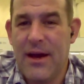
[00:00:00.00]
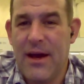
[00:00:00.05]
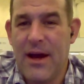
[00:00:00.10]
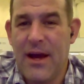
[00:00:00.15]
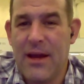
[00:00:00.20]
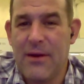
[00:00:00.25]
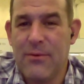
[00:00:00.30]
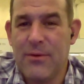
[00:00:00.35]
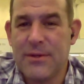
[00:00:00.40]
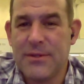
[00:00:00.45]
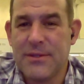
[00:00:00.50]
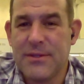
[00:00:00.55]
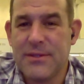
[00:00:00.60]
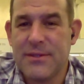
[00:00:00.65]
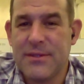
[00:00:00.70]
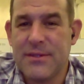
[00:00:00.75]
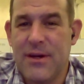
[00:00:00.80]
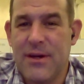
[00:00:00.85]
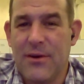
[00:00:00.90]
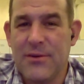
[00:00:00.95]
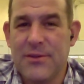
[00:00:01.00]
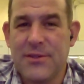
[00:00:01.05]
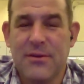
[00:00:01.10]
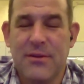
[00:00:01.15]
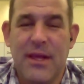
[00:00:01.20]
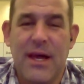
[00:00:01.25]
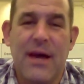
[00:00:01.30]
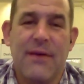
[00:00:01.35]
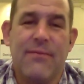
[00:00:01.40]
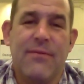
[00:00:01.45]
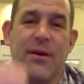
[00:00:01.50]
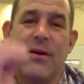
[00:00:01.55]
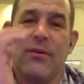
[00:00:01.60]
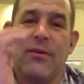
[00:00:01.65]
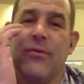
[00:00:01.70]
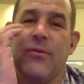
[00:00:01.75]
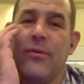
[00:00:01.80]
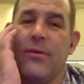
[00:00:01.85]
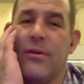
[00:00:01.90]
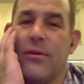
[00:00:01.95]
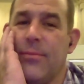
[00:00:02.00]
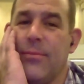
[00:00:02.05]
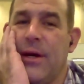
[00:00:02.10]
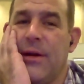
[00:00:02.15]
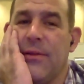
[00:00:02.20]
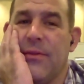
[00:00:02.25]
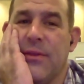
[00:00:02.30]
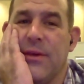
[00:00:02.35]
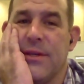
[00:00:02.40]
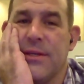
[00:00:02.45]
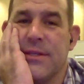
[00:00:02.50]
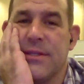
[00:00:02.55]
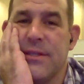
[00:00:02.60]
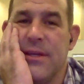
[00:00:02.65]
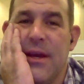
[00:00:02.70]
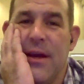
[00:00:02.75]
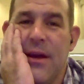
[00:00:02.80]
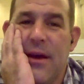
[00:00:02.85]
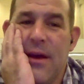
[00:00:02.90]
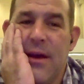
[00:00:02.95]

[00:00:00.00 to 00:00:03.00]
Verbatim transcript: I was also laughing on Twitter about this.